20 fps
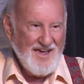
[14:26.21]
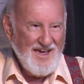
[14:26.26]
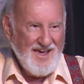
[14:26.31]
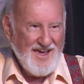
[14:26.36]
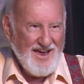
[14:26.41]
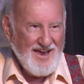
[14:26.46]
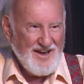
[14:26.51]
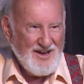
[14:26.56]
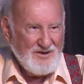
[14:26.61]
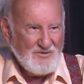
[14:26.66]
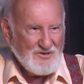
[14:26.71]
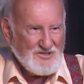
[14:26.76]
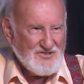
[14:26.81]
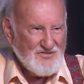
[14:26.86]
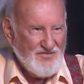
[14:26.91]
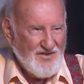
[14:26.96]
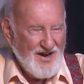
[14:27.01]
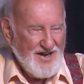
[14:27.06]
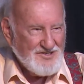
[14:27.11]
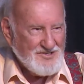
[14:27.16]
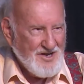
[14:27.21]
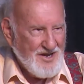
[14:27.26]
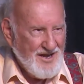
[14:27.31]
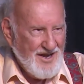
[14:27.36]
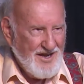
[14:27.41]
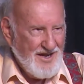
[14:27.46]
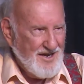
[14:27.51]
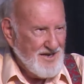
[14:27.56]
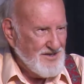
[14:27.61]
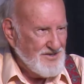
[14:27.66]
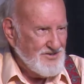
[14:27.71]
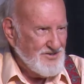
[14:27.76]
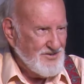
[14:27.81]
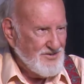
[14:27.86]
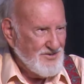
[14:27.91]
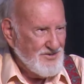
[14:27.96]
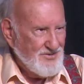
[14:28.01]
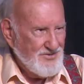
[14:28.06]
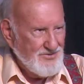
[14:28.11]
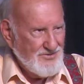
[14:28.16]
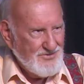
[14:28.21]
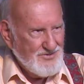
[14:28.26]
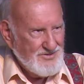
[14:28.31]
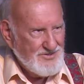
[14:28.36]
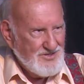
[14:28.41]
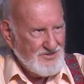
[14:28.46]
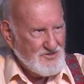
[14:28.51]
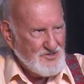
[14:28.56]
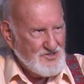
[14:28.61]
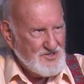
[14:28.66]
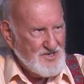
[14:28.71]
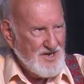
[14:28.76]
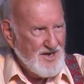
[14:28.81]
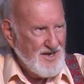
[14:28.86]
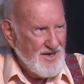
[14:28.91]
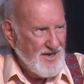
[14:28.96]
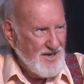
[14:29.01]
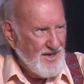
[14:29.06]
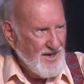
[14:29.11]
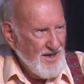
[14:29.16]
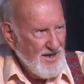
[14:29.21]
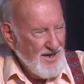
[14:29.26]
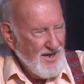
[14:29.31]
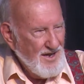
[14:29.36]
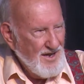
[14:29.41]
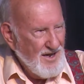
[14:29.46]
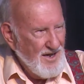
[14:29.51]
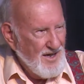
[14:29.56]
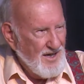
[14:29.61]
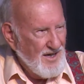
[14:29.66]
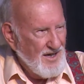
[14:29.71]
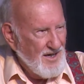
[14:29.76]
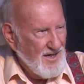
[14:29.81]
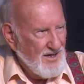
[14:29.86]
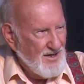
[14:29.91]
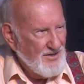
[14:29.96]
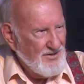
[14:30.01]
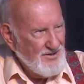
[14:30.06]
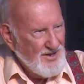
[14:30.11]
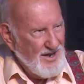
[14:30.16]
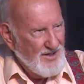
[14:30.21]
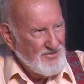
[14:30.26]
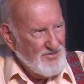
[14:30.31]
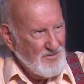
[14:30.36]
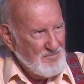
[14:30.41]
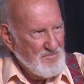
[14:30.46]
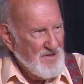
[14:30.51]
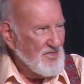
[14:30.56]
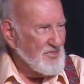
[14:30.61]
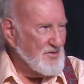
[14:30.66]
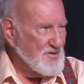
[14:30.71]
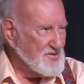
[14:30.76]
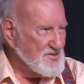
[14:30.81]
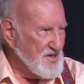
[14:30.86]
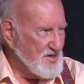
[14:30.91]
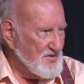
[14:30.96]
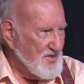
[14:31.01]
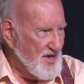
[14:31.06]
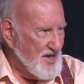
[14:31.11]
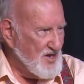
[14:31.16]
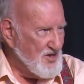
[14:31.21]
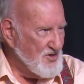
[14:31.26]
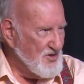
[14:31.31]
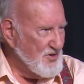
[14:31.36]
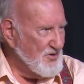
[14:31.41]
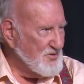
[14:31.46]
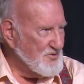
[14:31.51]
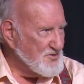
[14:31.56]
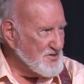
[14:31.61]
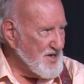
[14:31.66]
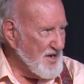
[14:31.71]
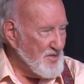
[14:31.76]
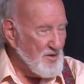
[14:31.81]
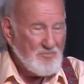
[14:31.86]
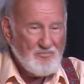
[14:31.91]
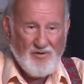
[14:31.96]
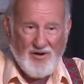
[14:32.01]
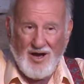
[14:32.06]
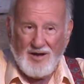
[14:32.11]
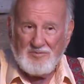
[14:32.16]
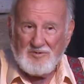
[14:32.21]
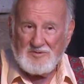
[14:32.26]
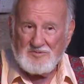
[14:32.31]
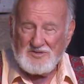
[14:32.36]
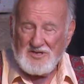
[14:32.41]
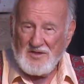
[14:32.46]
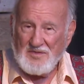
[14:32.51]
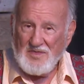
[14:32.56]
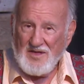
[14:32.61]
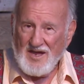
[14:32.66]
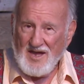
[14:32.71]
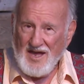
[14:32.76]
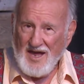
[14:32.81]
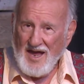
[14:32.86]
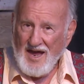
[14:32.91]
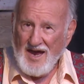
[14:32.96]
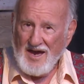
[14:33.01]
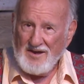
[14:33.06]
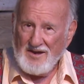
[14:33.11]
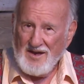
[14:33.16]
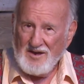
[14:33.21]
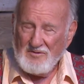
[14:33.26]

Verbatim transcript: And it was fascinating to see the methods that they used and the problems that they had.